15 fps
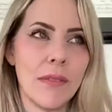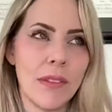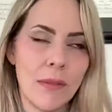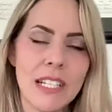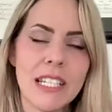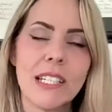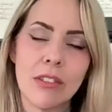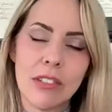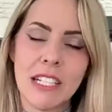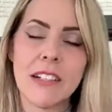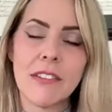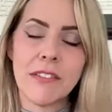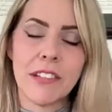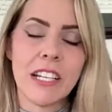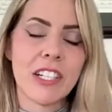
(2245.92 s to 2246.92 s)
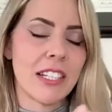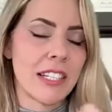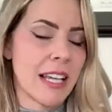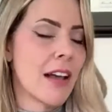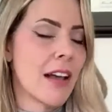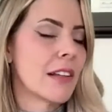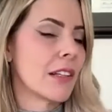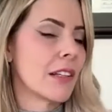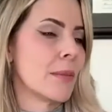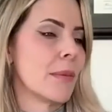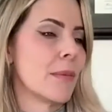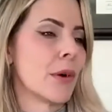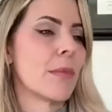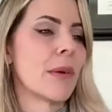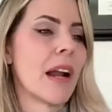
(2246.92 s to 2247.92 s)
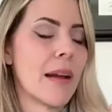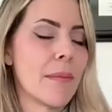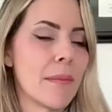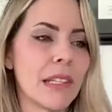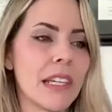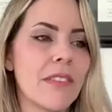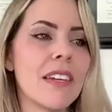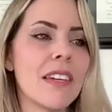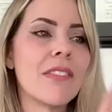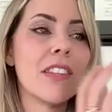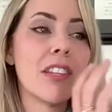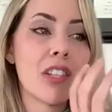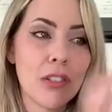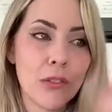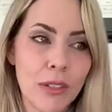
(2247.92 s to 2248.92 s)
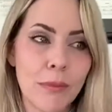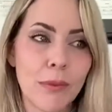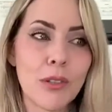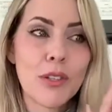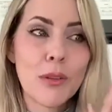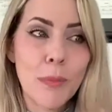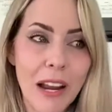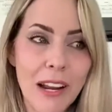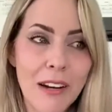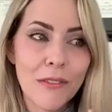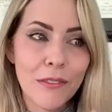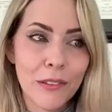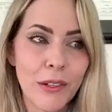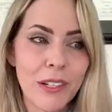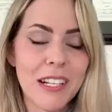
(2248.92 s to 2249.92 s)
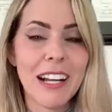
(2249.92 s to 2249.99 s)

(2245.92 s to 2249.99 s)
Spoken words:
we still need to flesh this out a little bit more, but I believe even the cerebrospinal fluid,